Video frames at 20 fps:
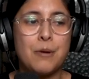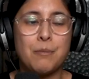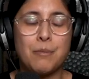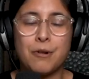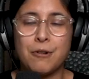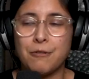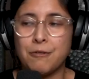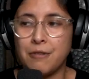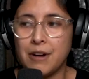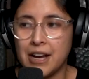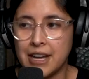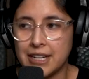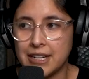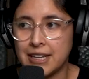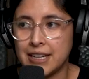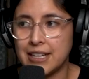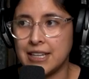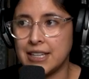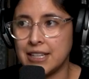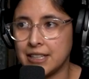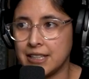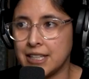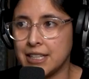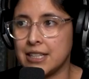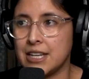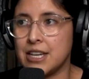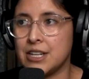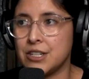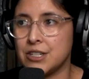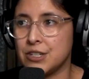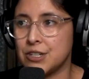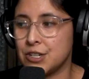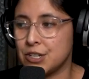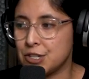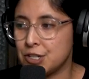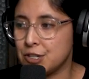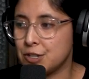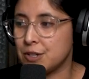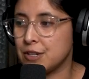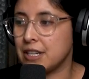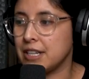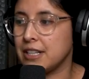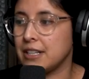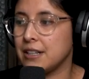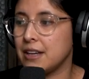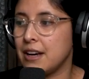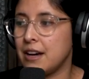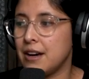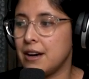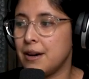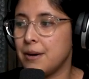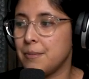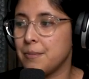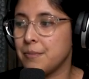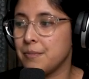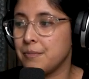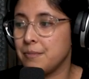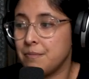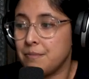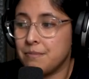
provide a healing and nurturing um,